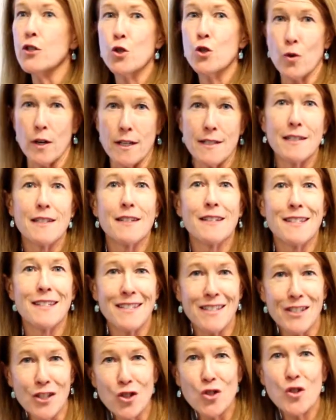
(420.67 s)
a trusted
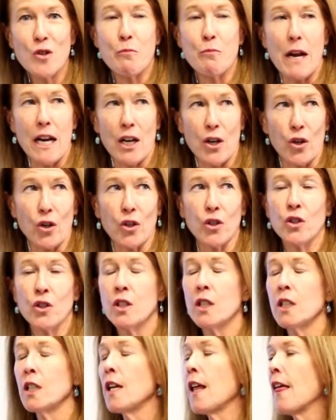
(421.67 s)
decision maker,
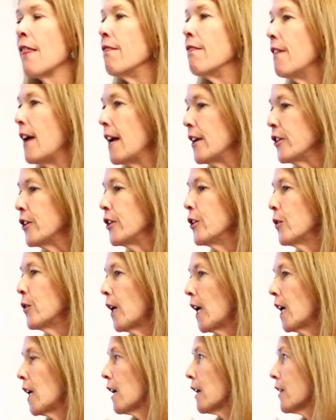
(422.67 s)
then you
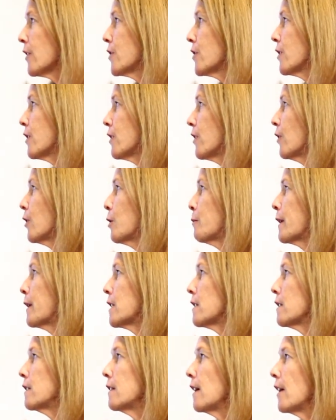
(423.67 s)
can execute a
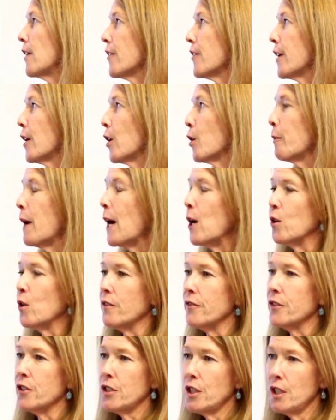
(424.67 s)
mental health care power
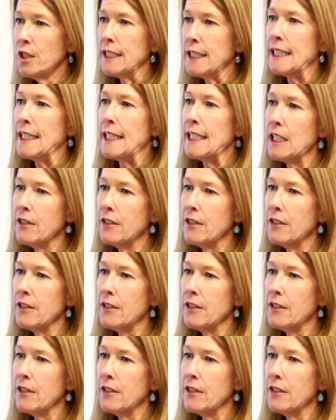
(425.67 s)
of attorney,